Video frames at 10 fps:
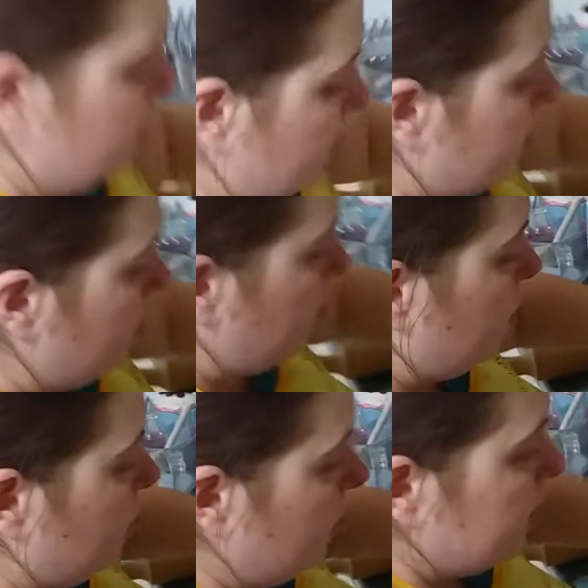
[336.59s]
but I got a
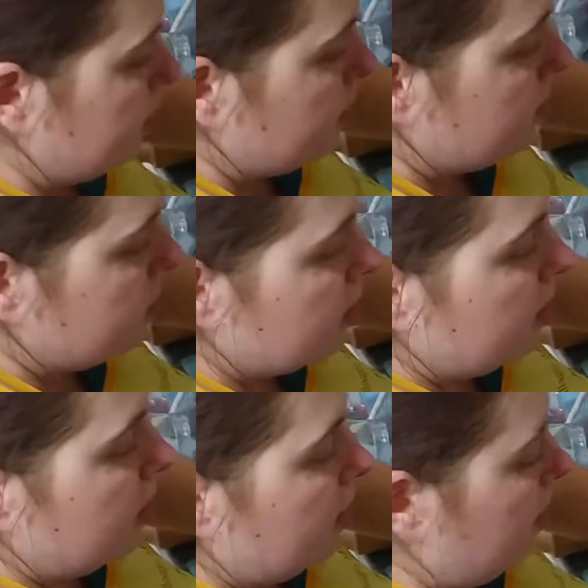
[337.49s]
Paul Hollywood
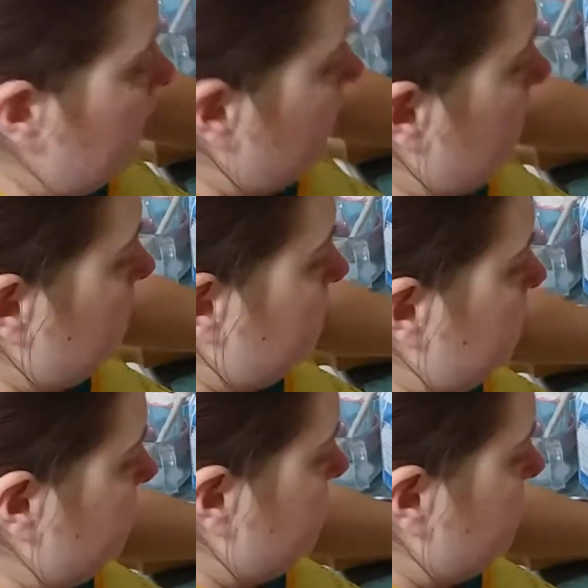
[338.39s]
roller.